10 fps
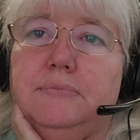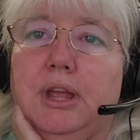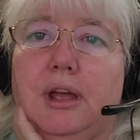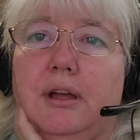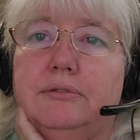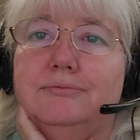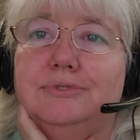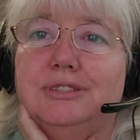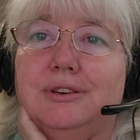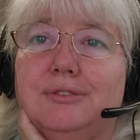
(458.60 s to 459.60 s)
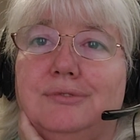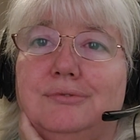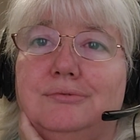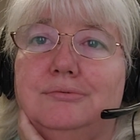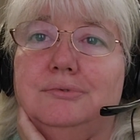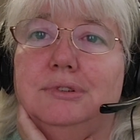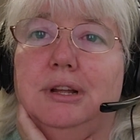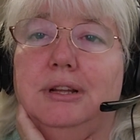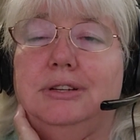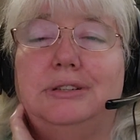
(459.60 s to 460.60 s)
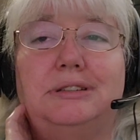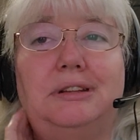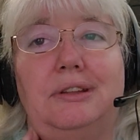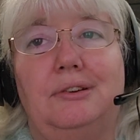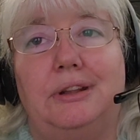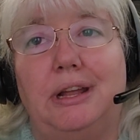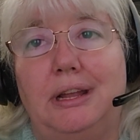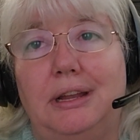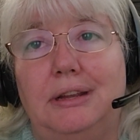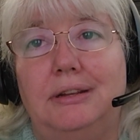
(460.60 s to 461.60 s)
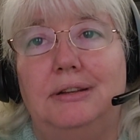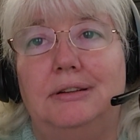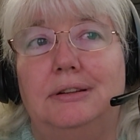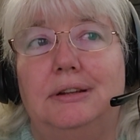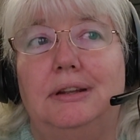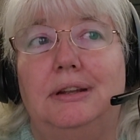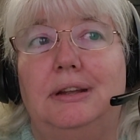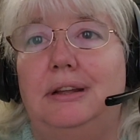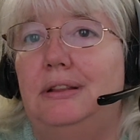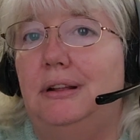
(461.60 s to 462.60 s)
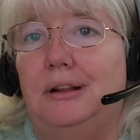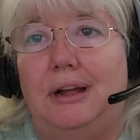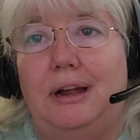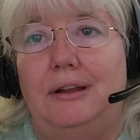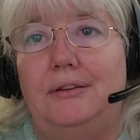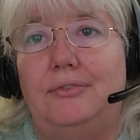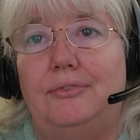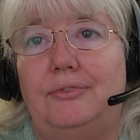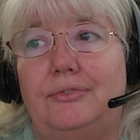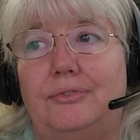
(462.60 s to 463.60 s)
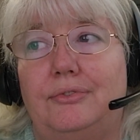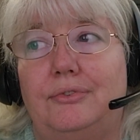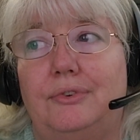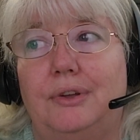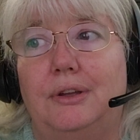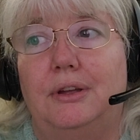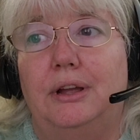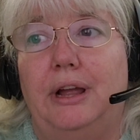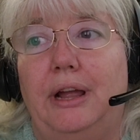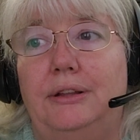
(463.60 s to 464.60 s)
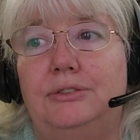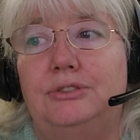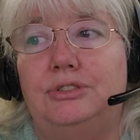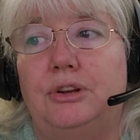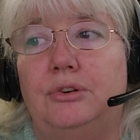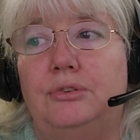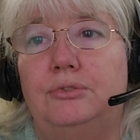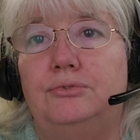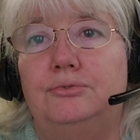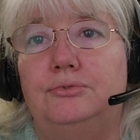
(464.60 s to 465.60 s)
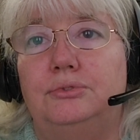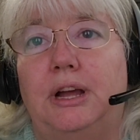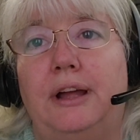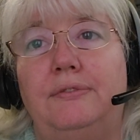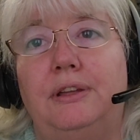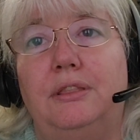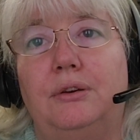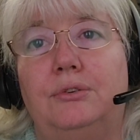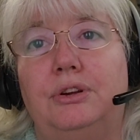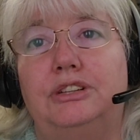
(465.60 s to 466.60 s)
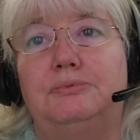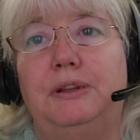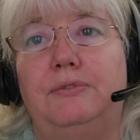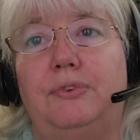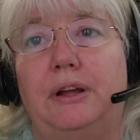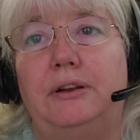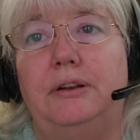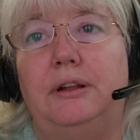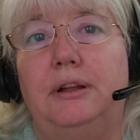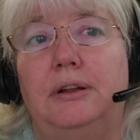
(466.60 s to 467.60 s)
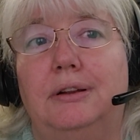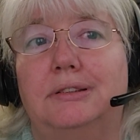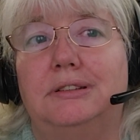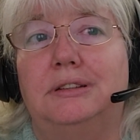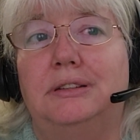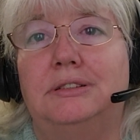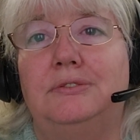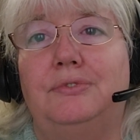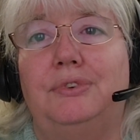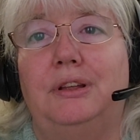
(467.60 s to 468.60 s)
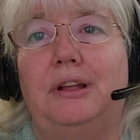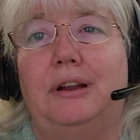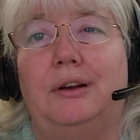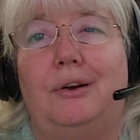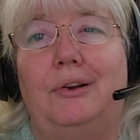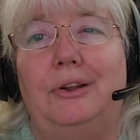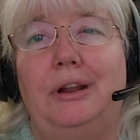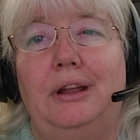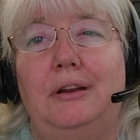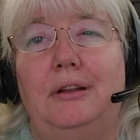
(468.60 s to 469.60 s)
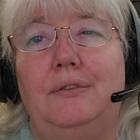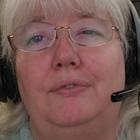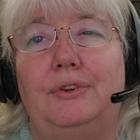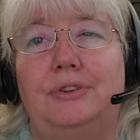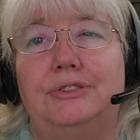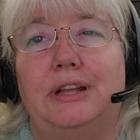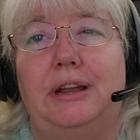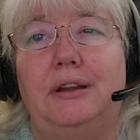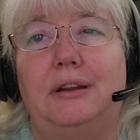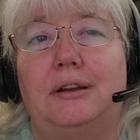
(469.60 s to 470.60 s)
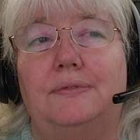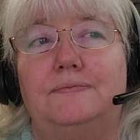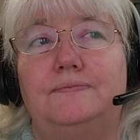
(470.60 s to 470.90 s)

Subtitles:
Yeah, so it's just another day in the life. And so Advent, though, has been fun because it doesn't feel like a holiday, and it feels like